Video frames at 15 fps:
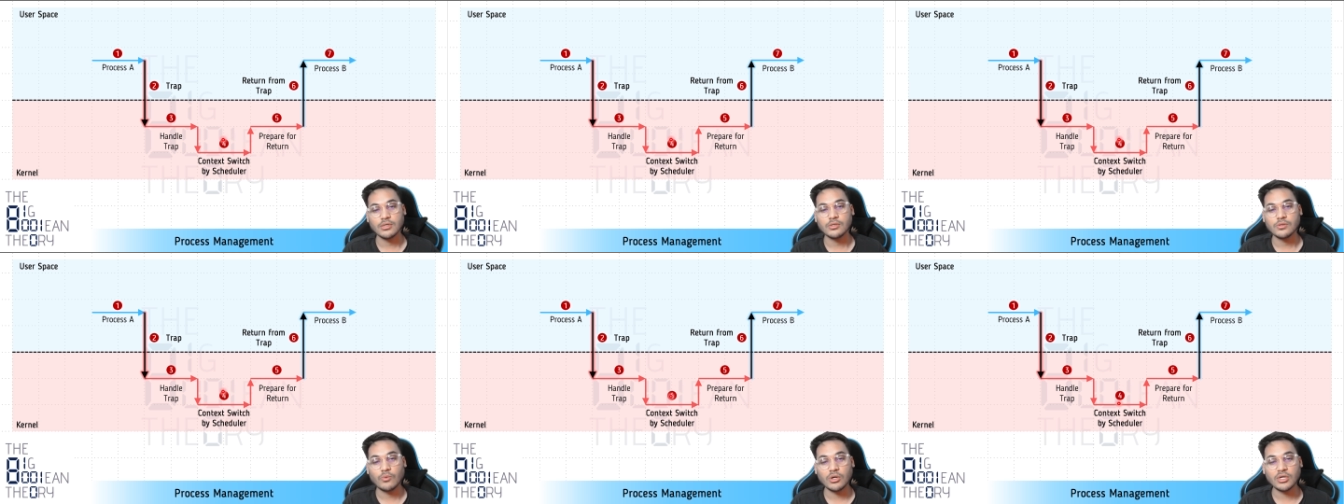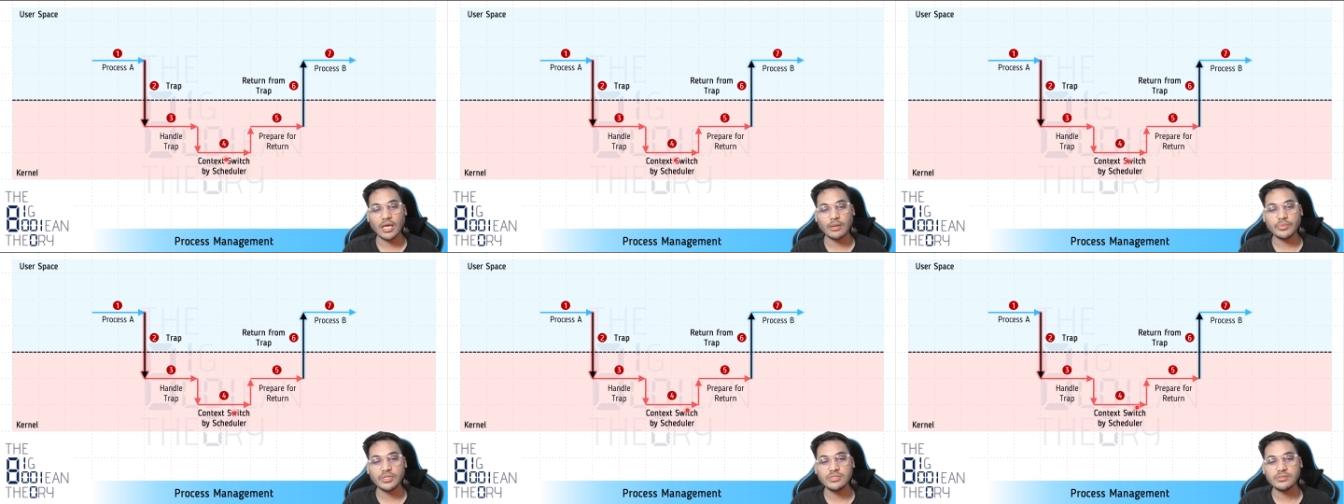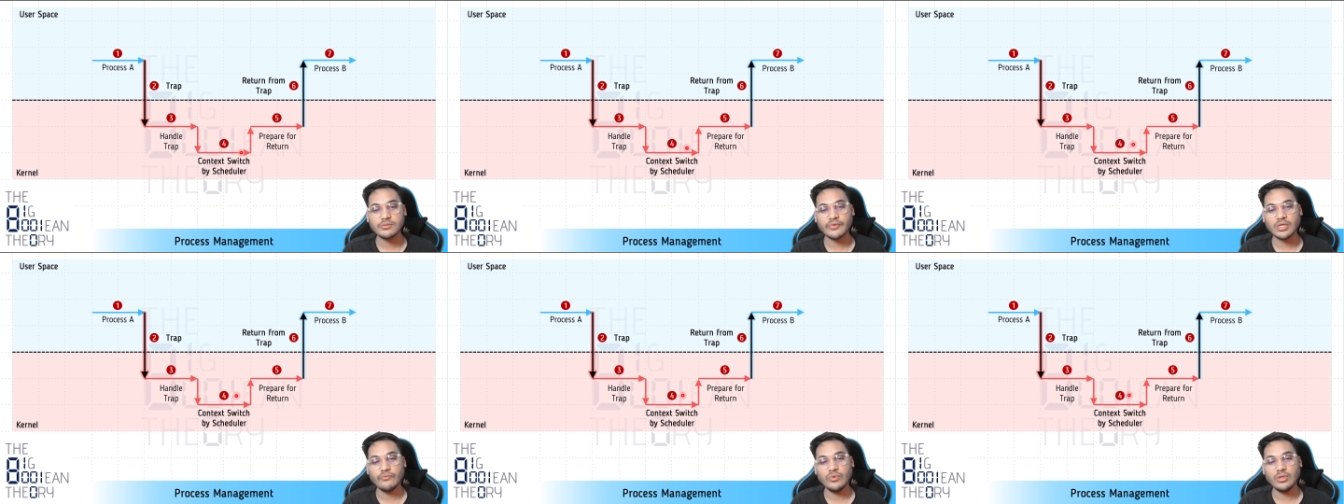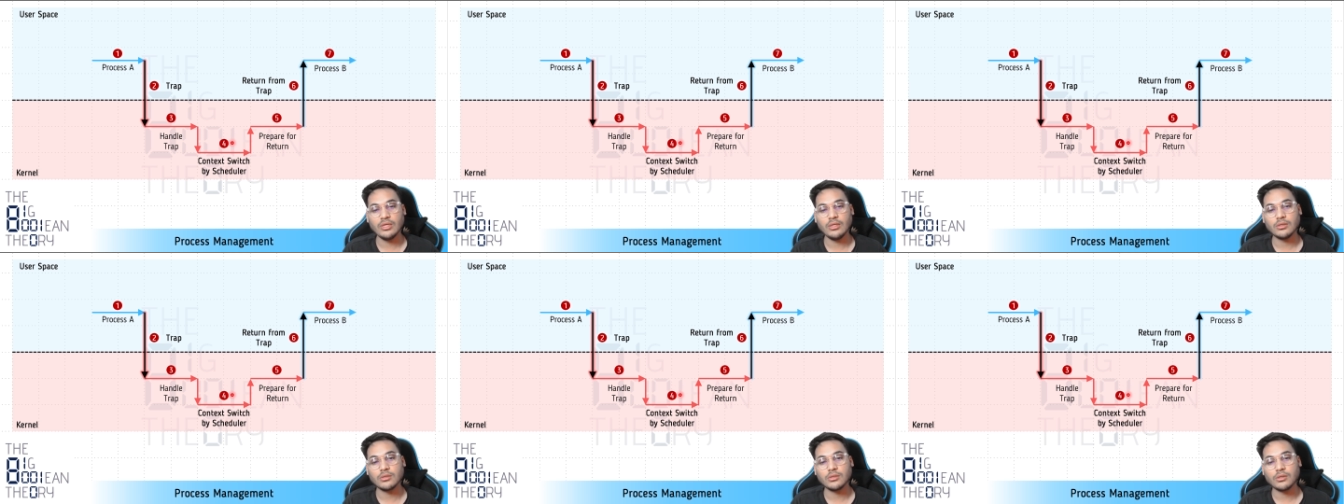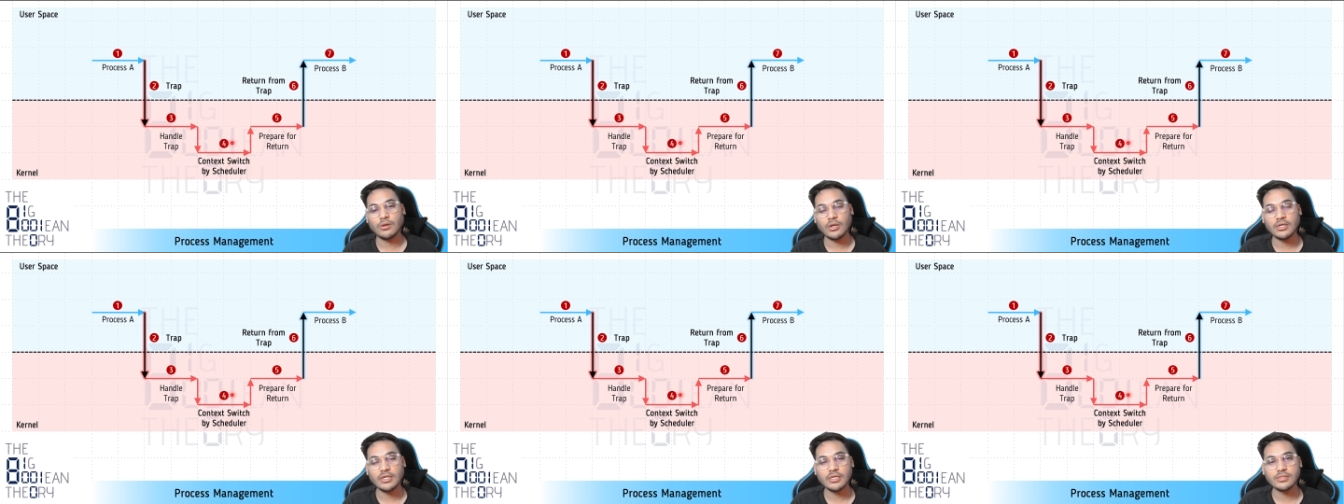What happens when we
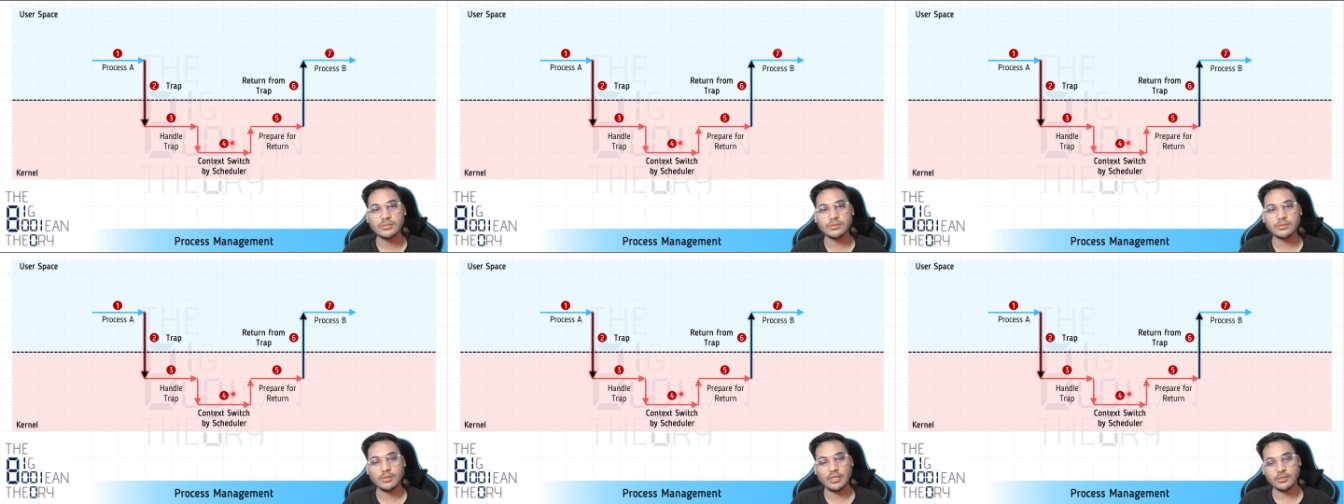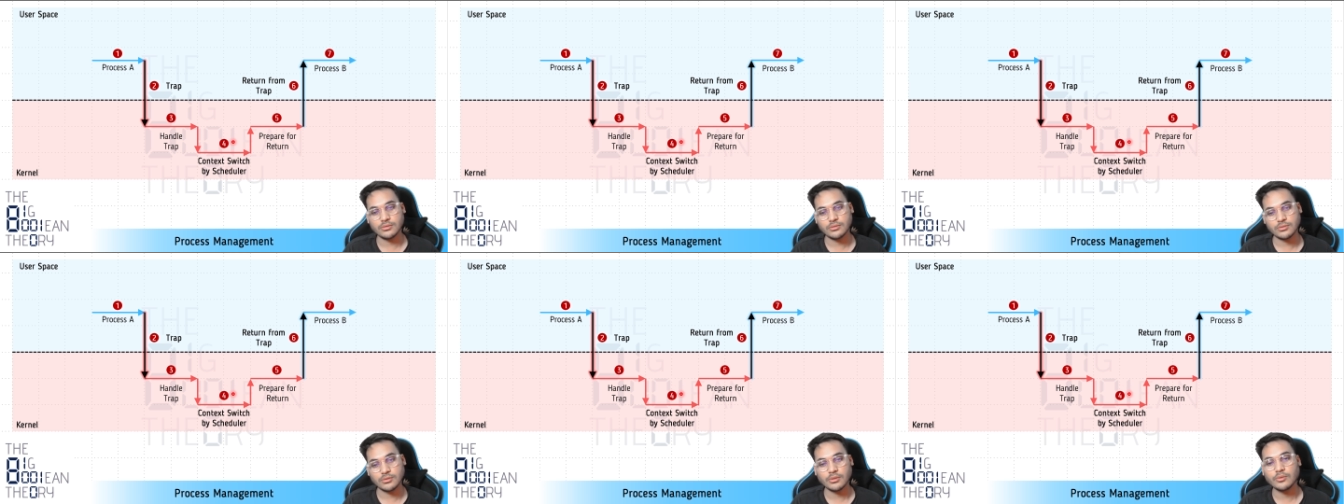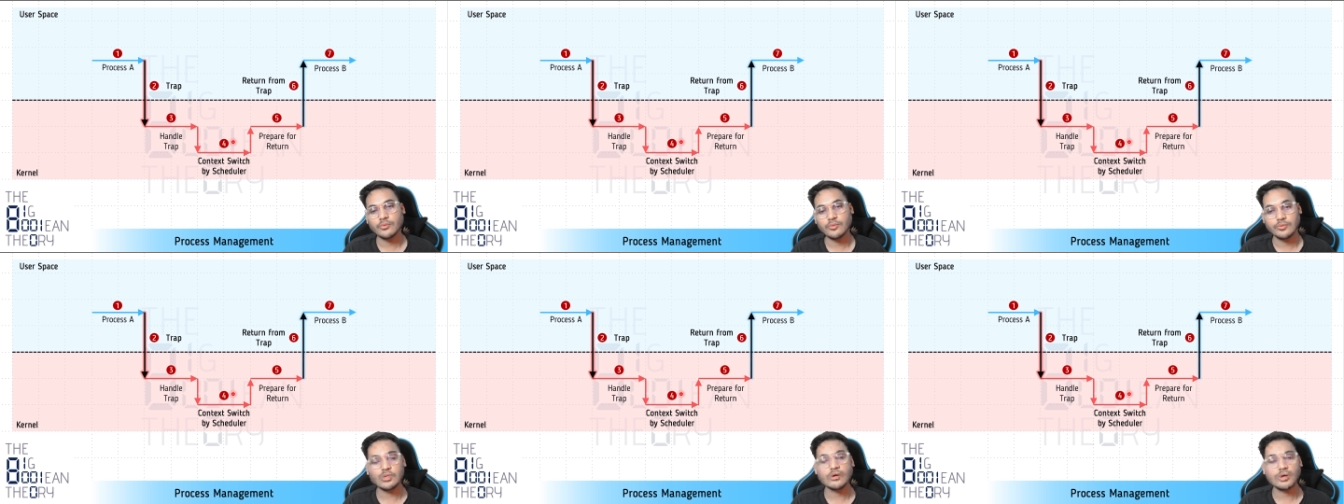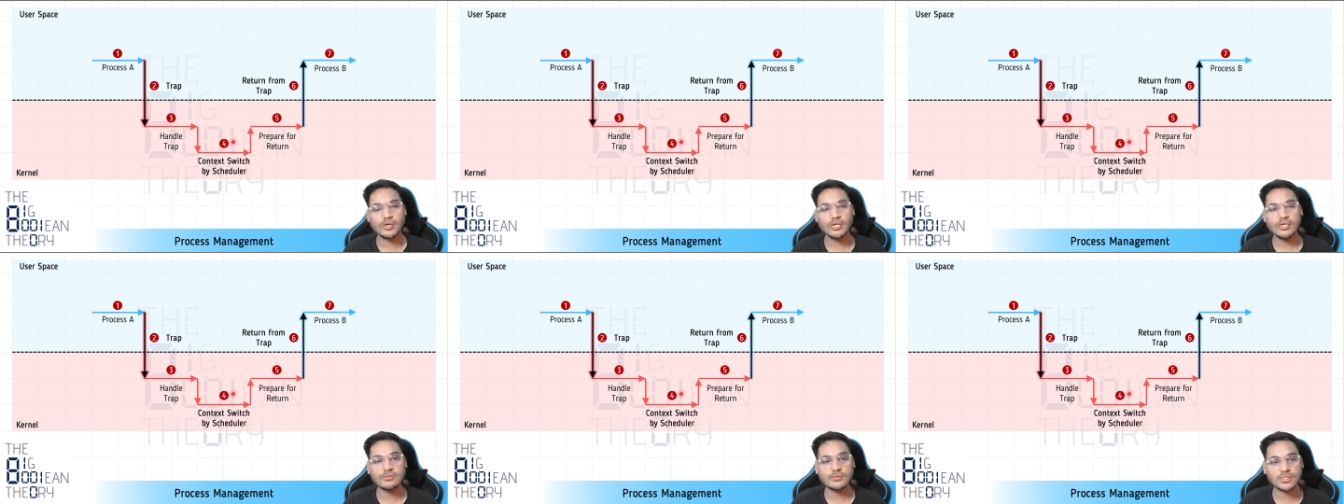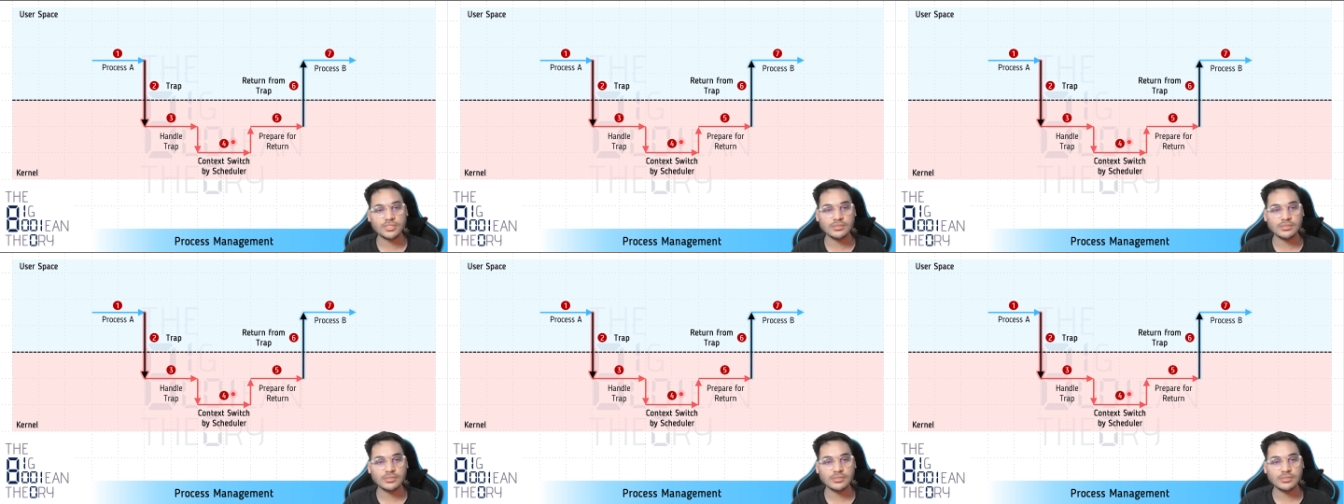do a context switch?